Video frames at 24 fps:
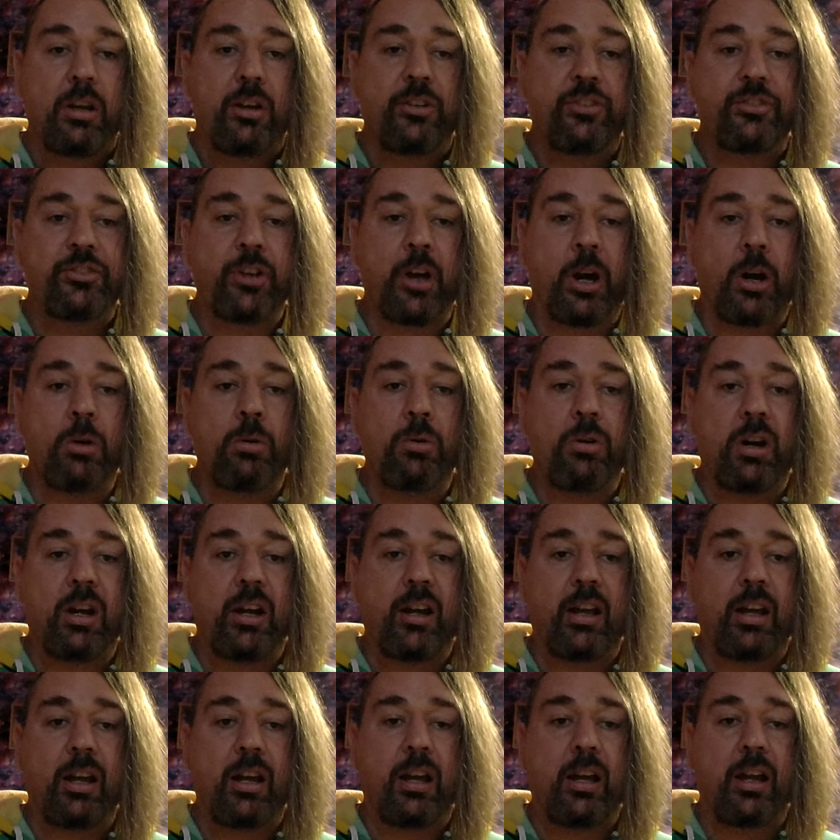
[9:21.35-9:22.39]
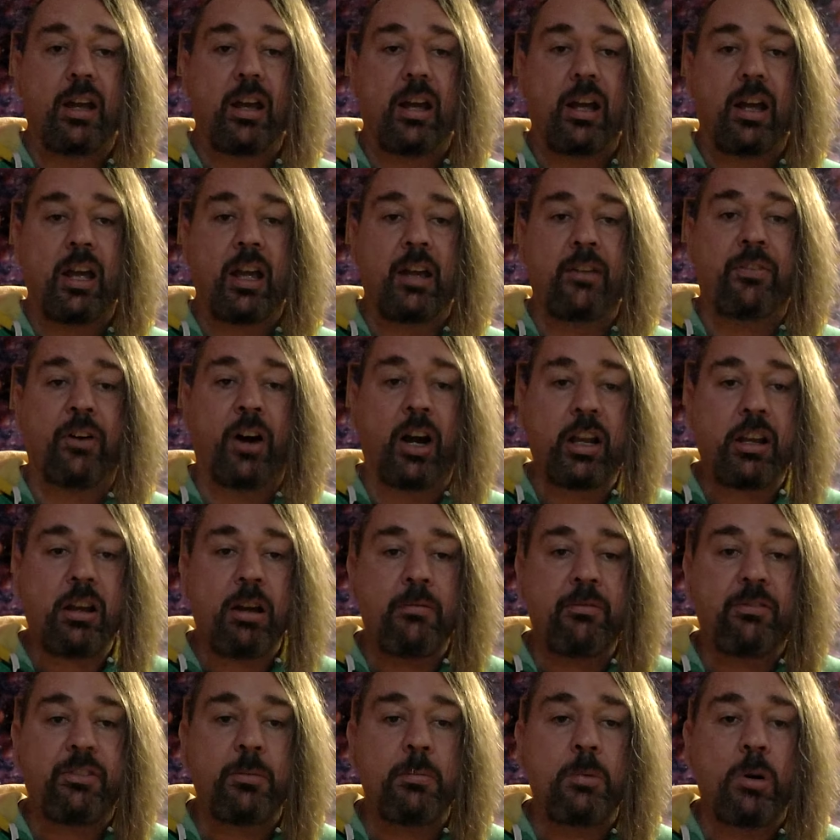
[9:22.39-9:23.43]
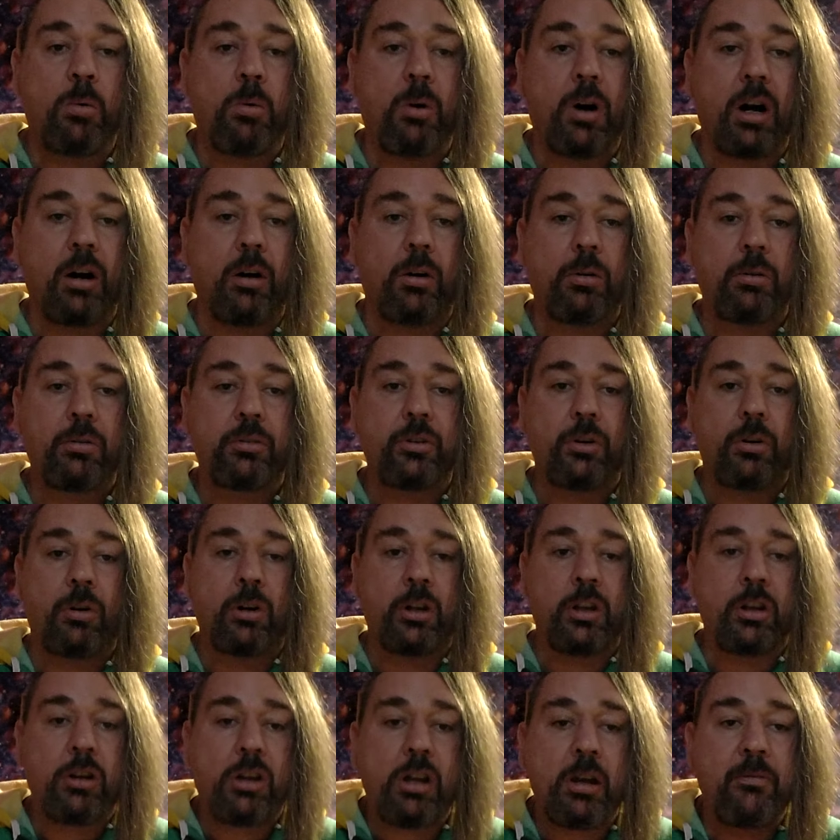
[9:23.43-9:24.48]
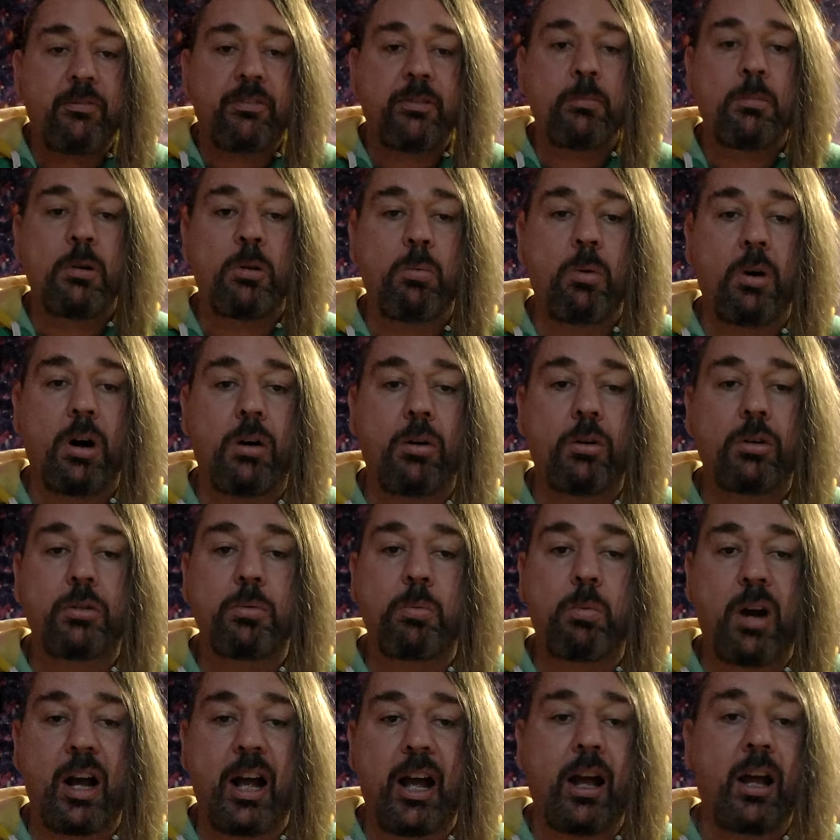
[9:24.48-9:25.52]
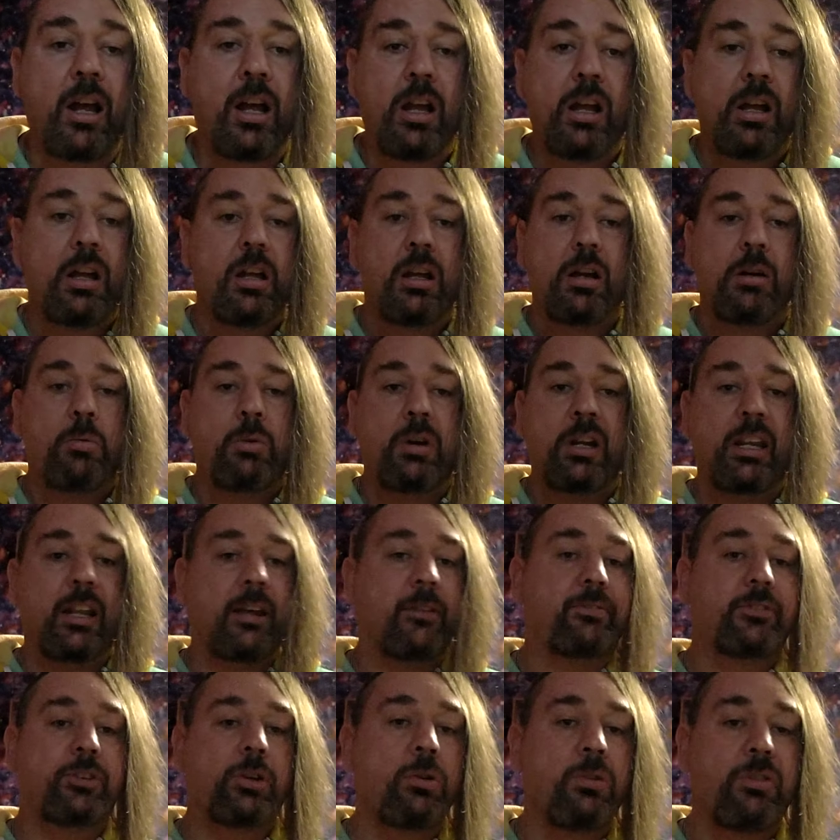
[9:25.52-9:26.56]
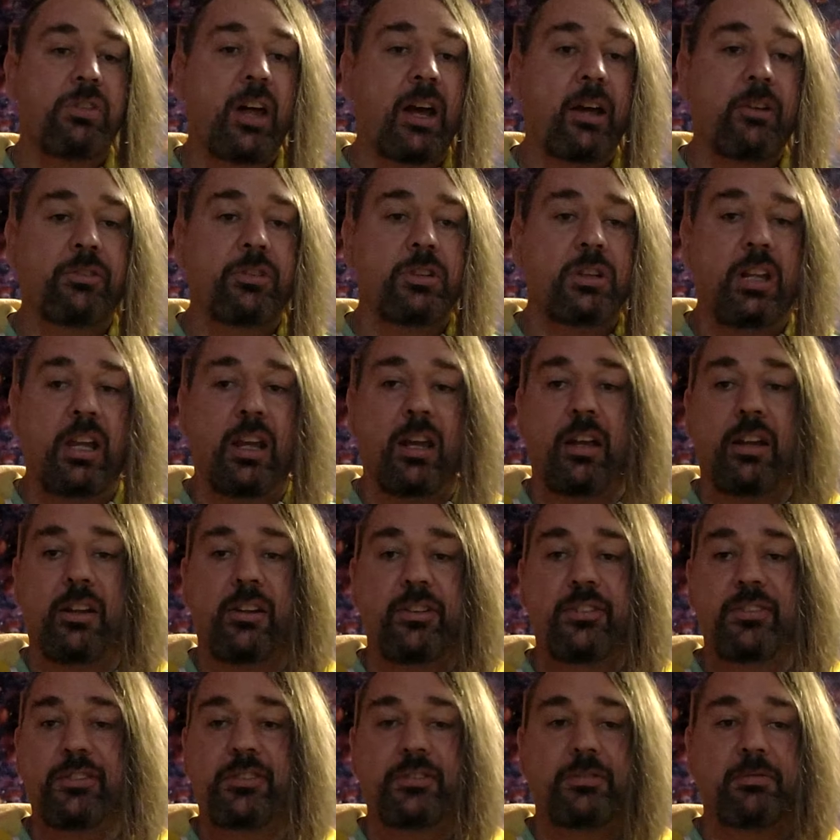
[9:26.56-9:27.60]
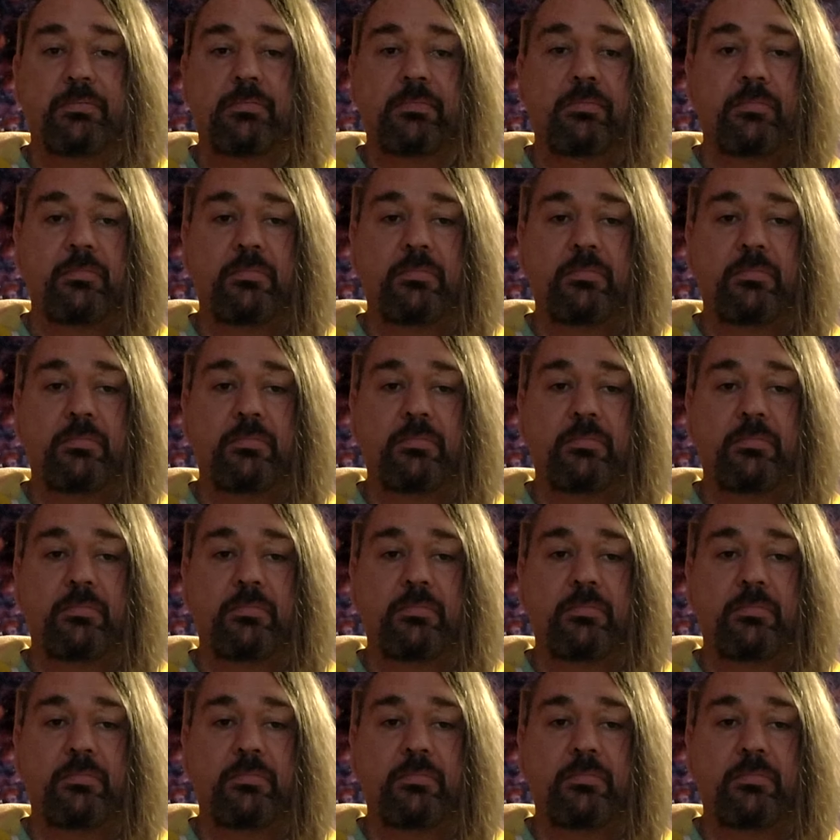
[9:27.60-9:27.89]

So if I come from a world, or you come from a world where we live 2,000 years,